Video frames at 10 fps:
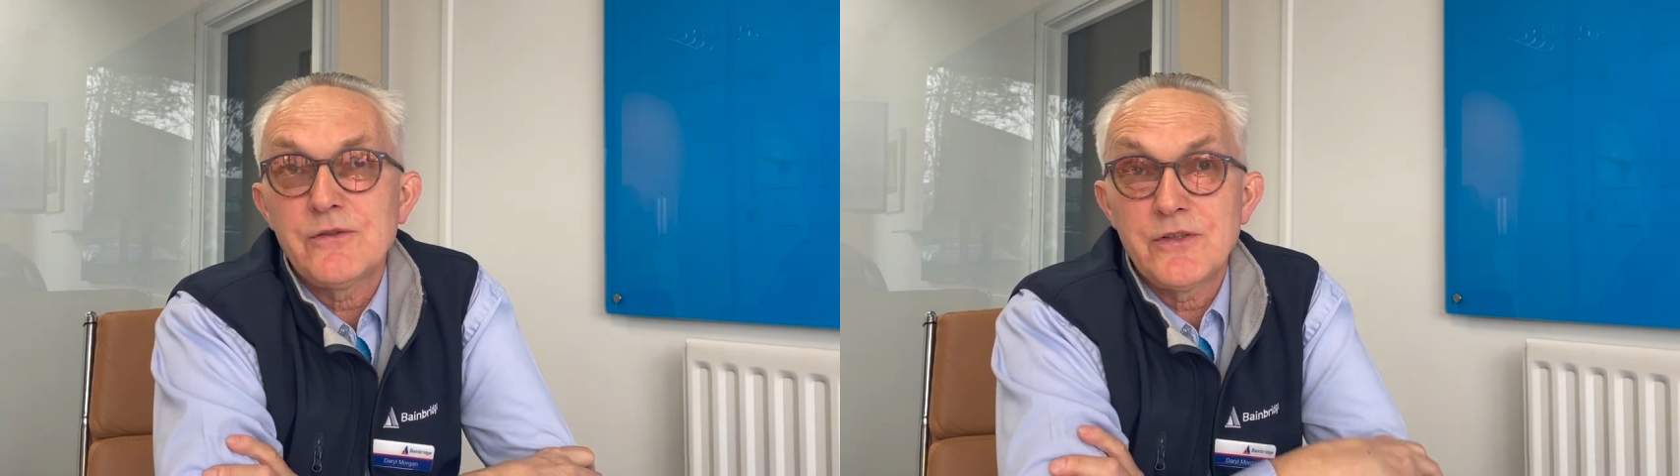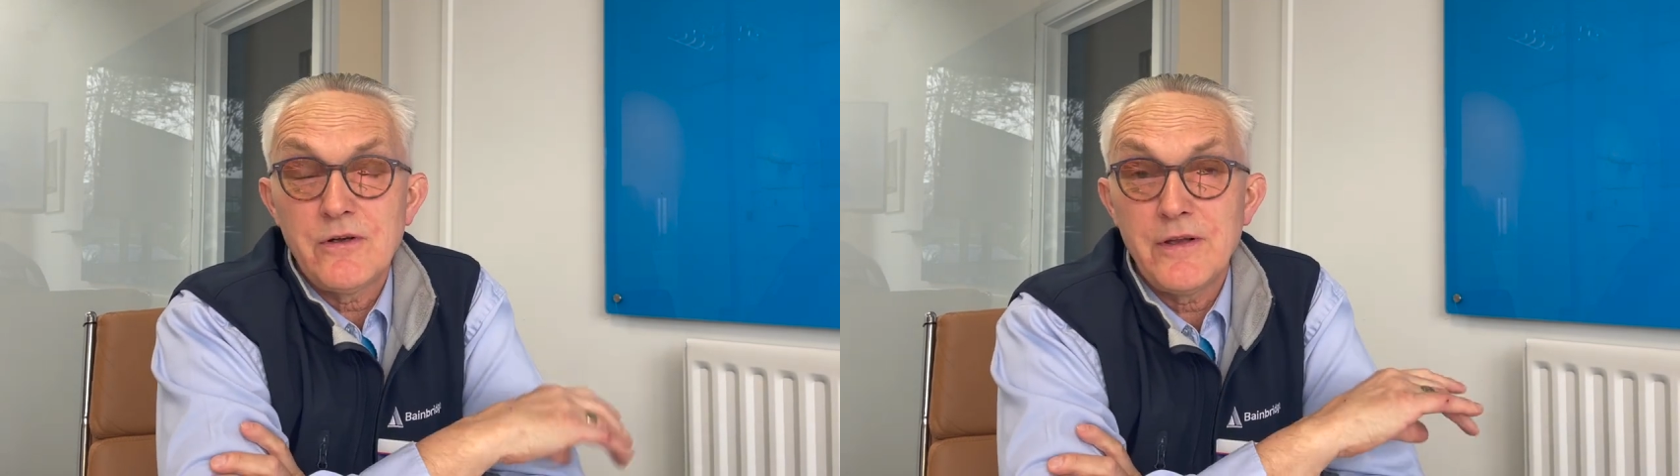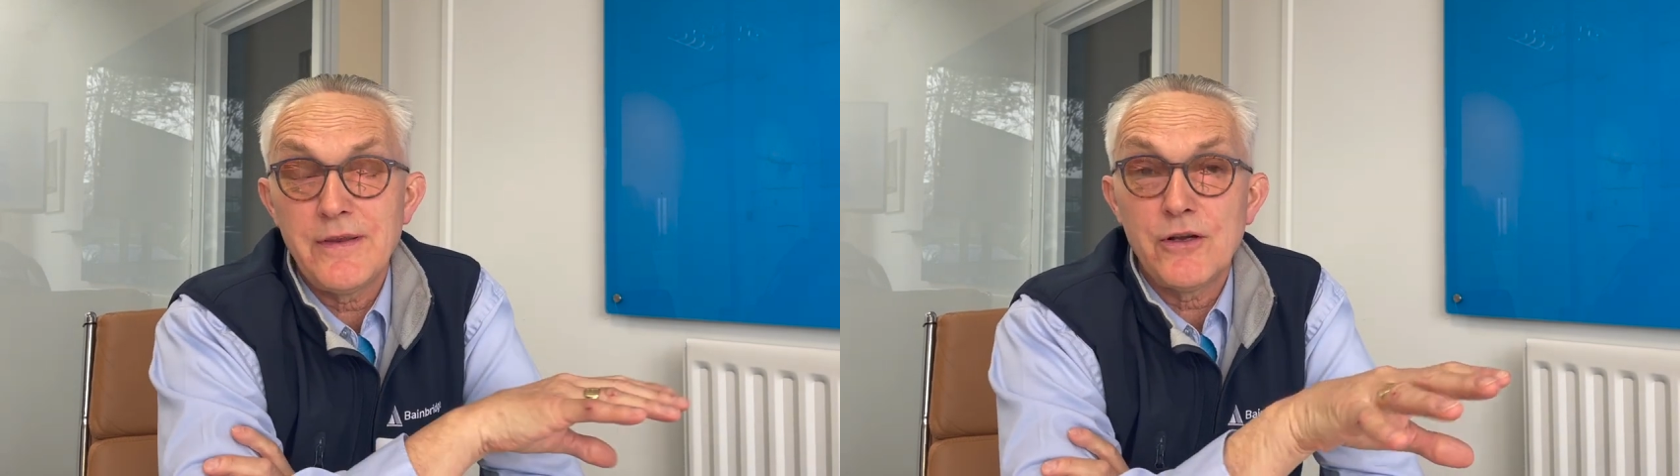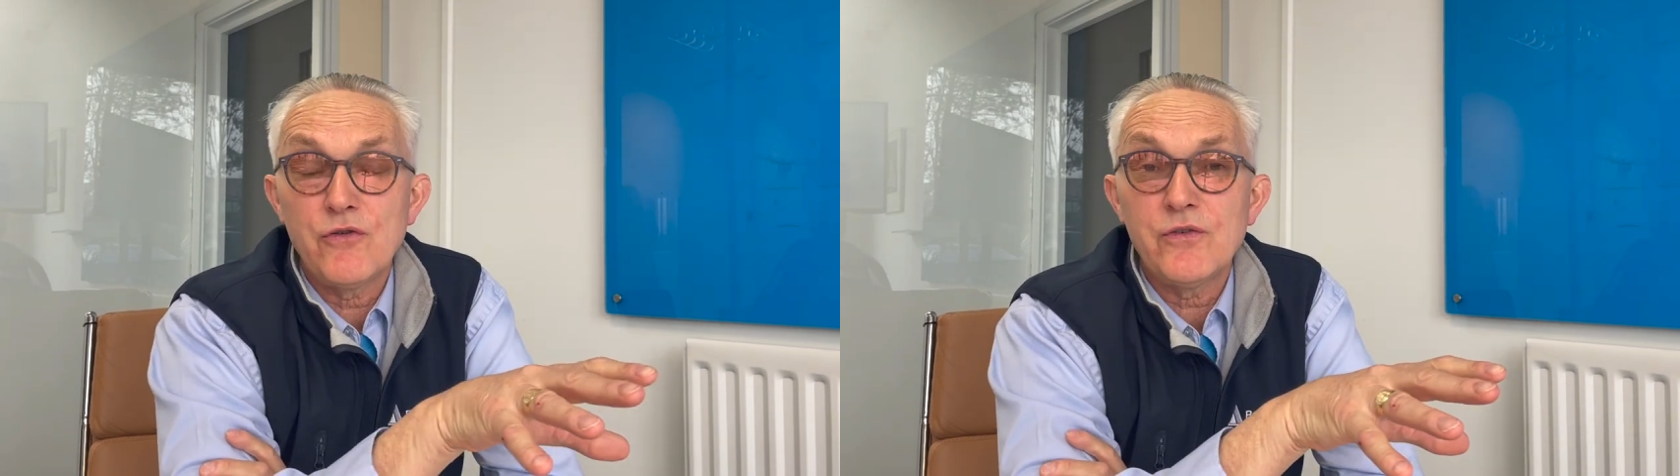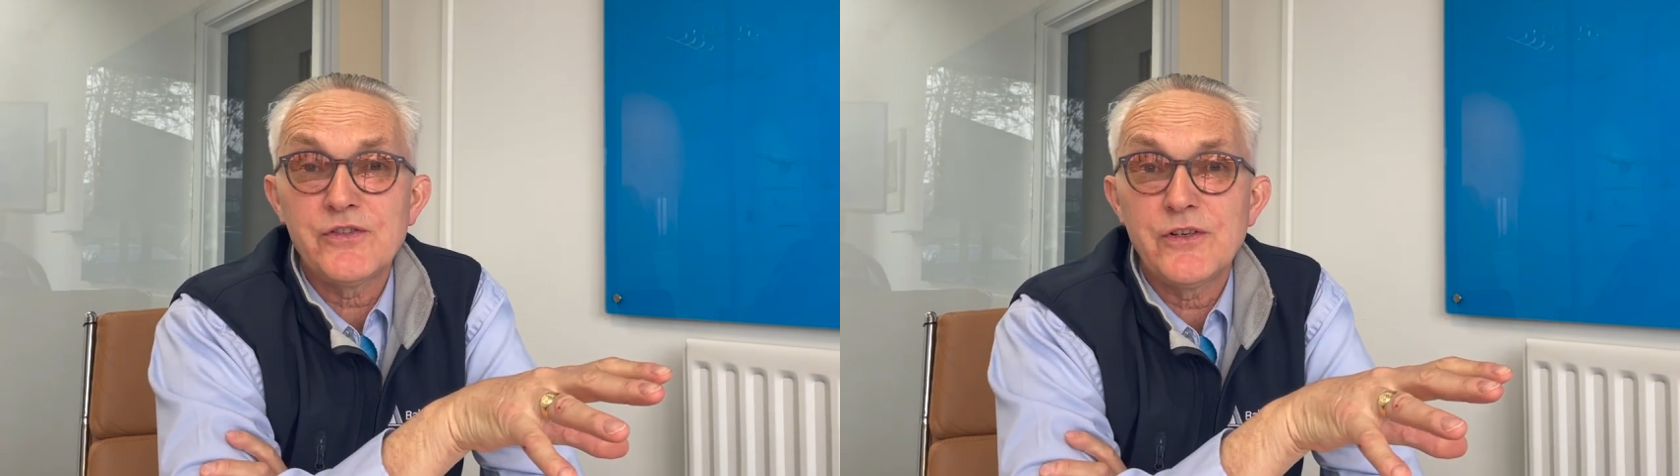so either
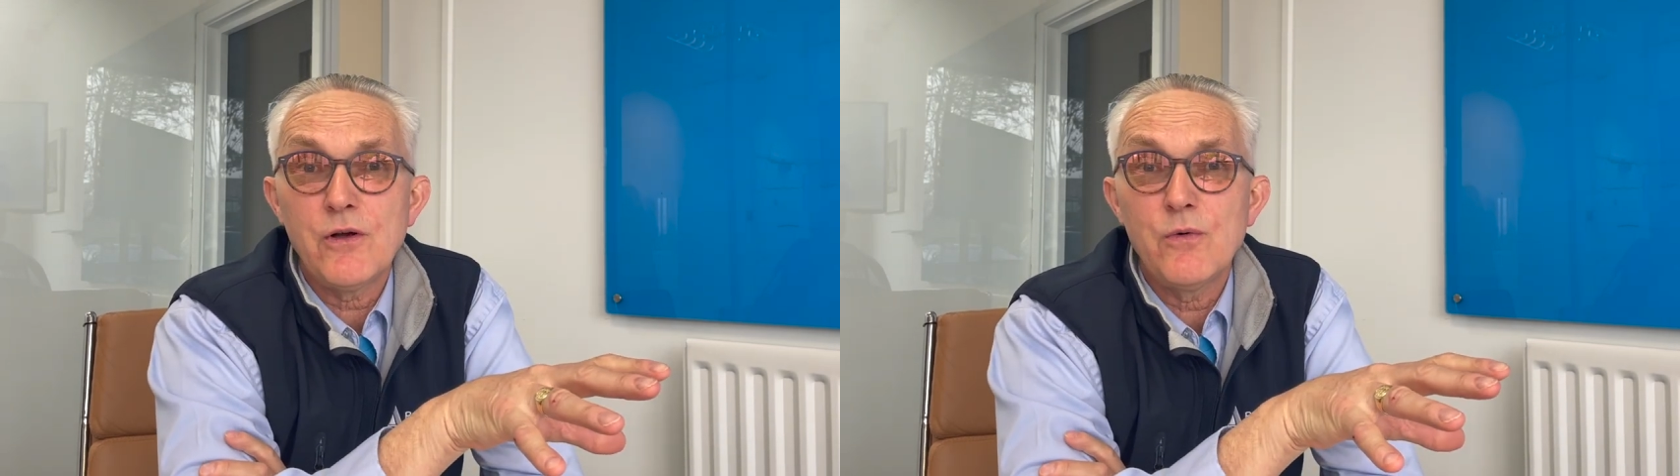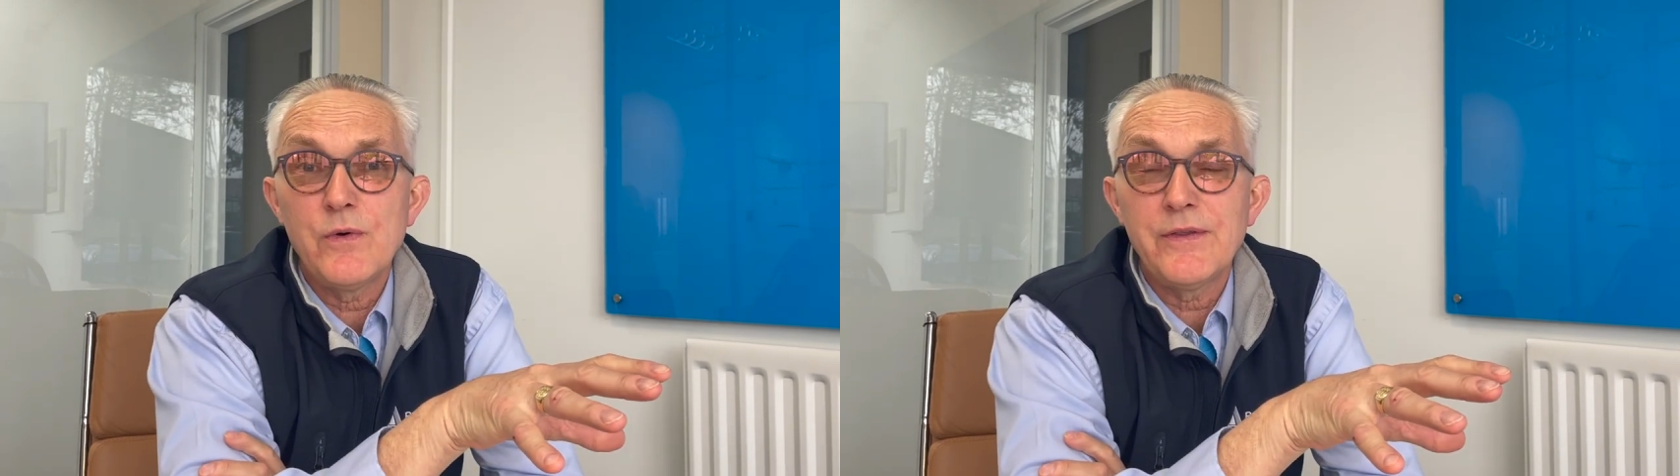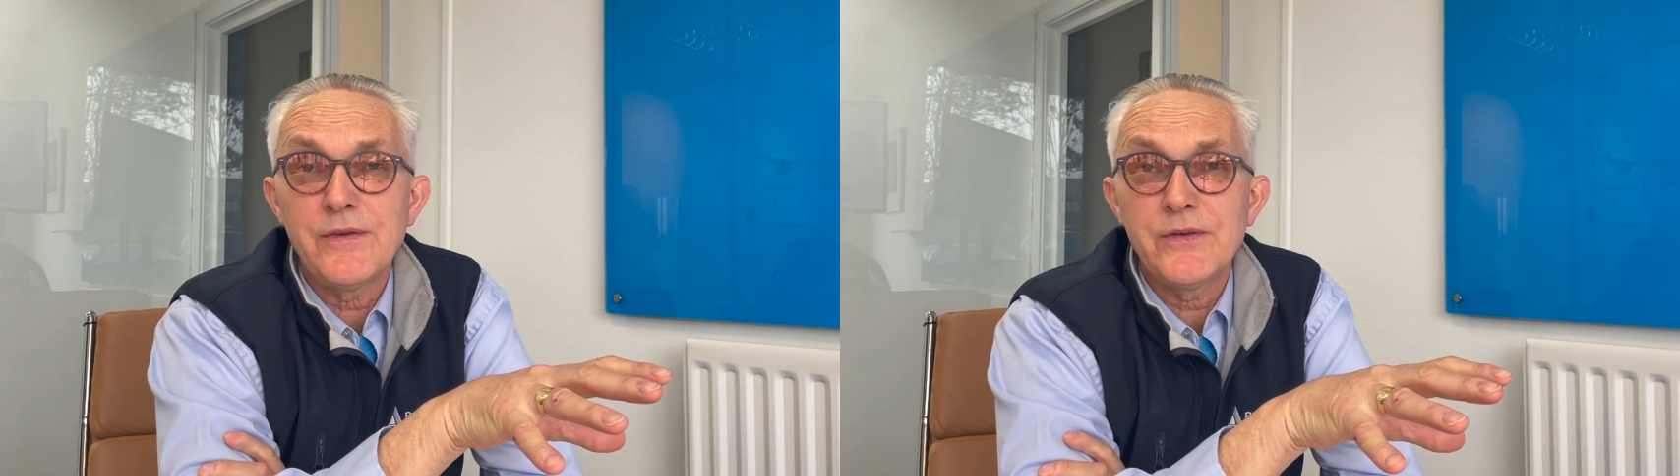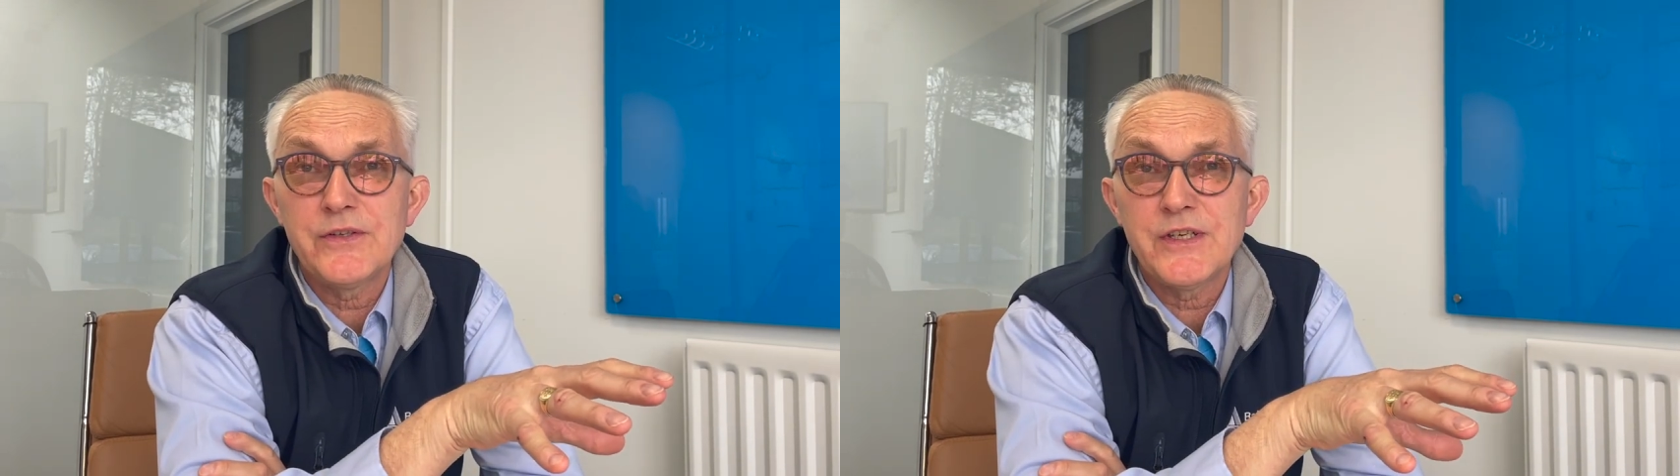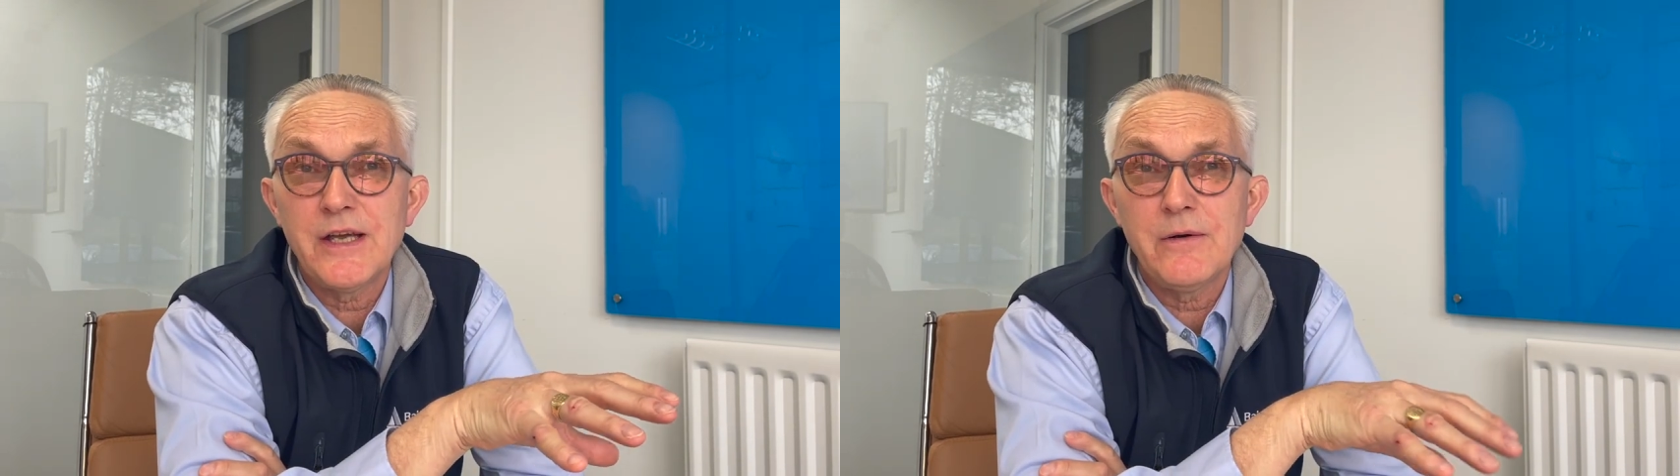across the whole width of the
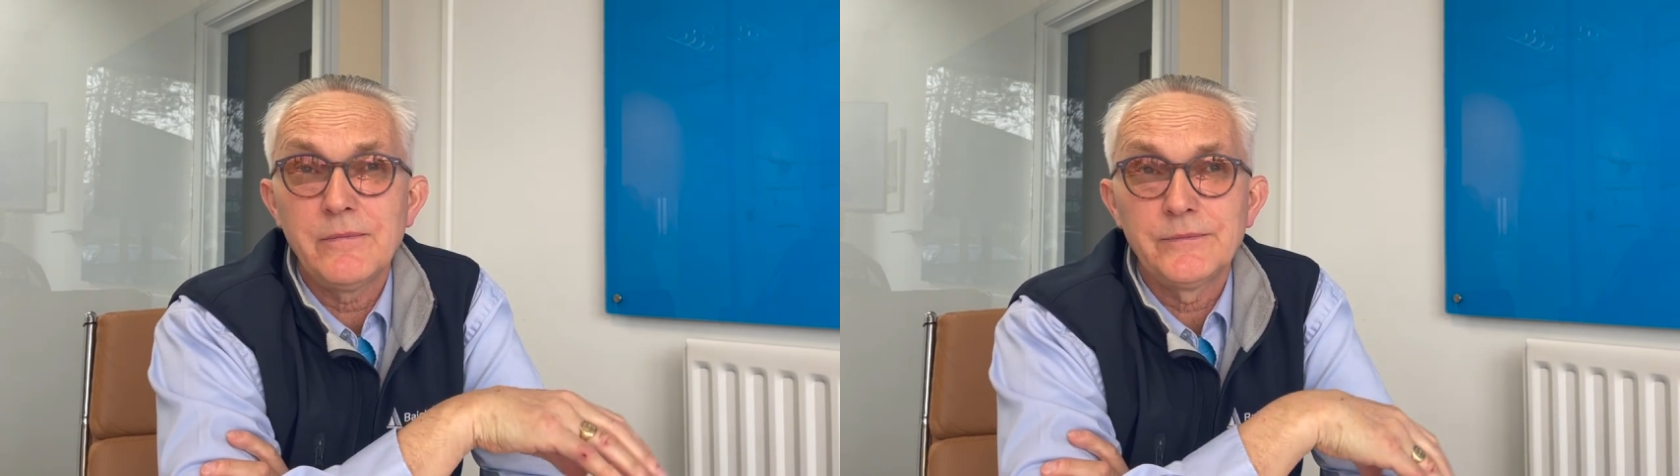sail.